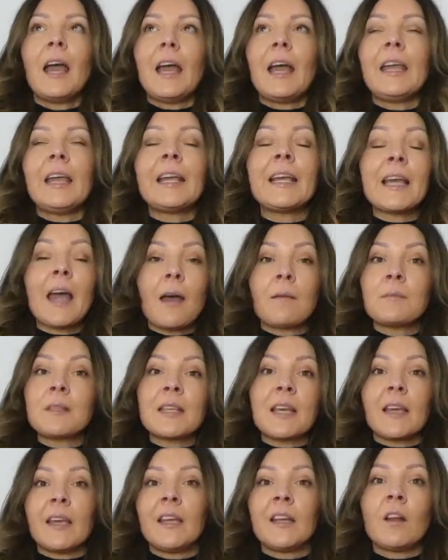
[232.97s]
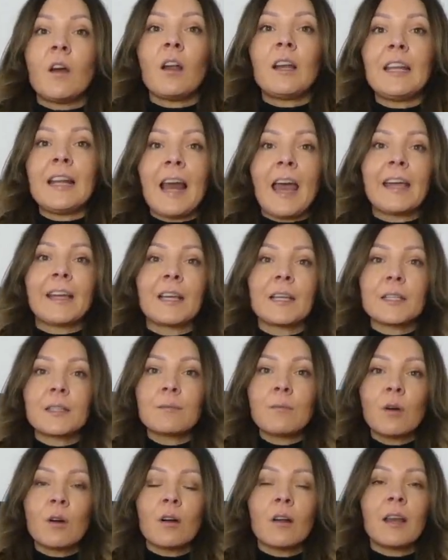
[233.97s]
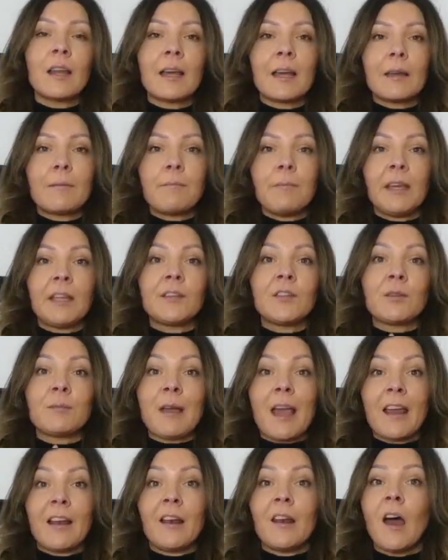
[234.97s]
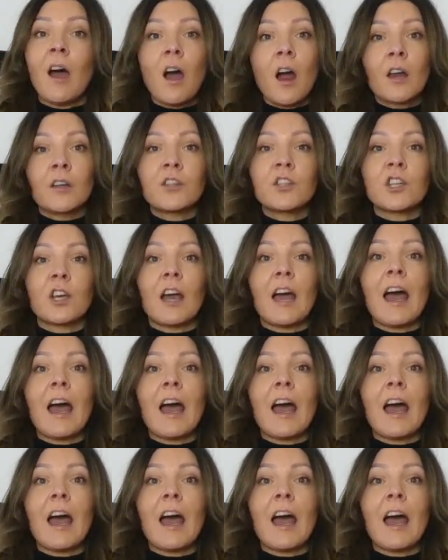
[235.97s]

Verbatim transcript: it comes in only like small, medium and large.